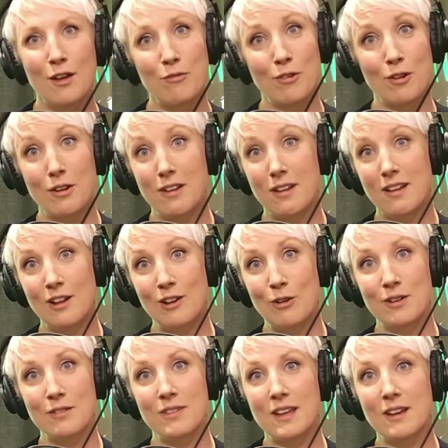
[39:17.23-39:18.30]
for a
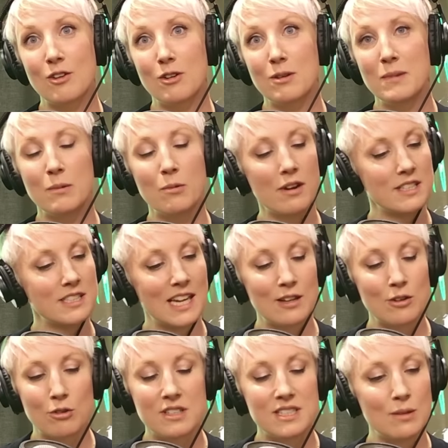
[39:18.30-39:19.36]
lot of the economy, where a
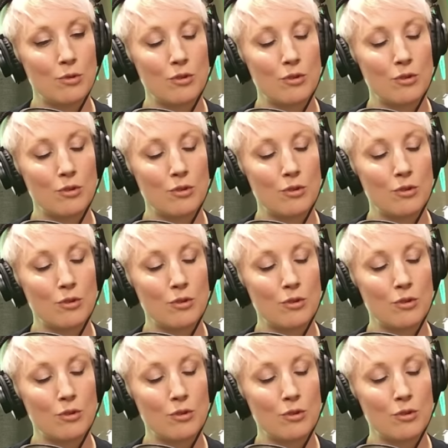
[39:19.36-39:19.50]
technology